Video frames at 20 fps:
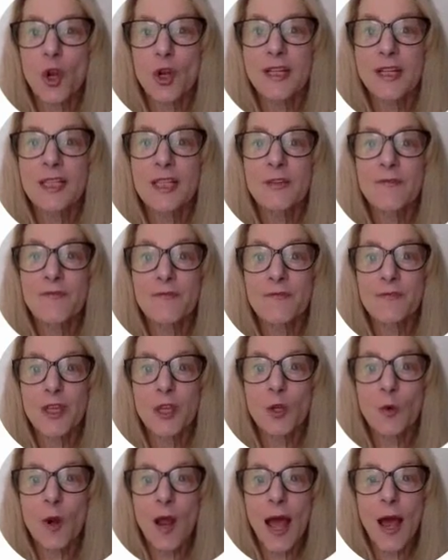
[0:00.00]
to
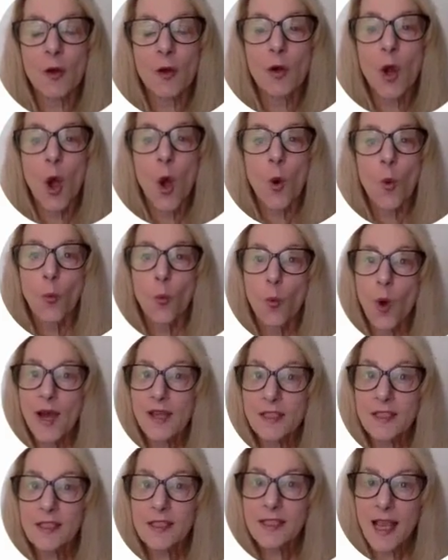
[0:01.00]
figure out
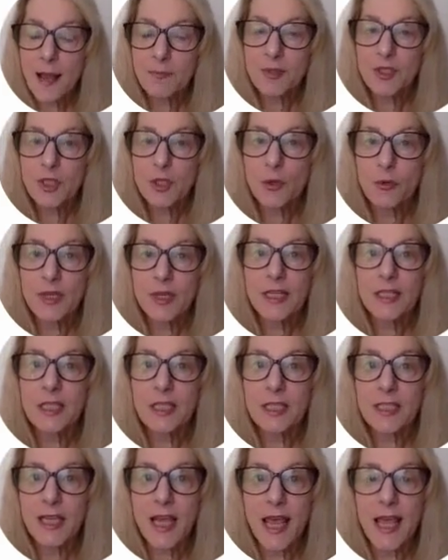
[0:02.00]
what steps you need
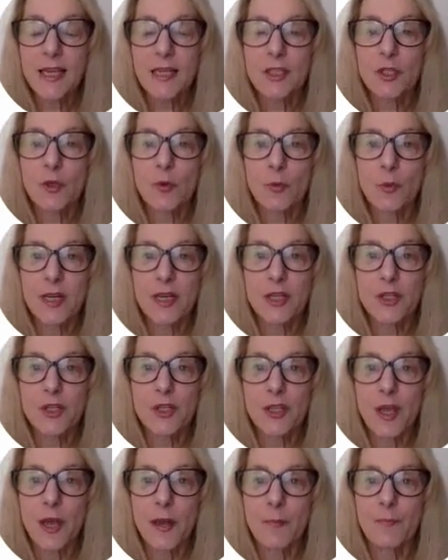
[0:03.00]
to take to reach
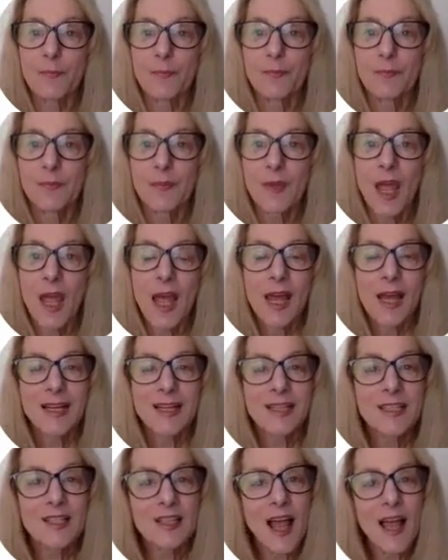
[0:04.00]
them.
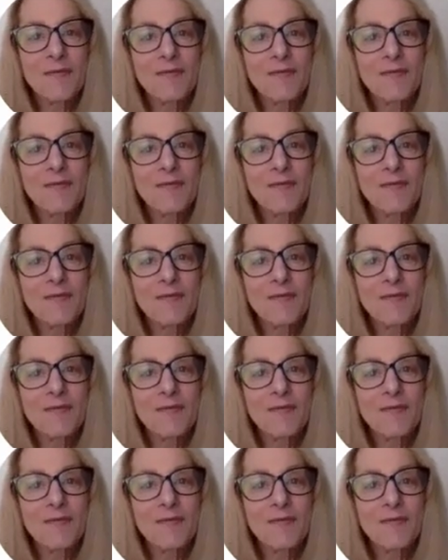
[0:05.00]
Because life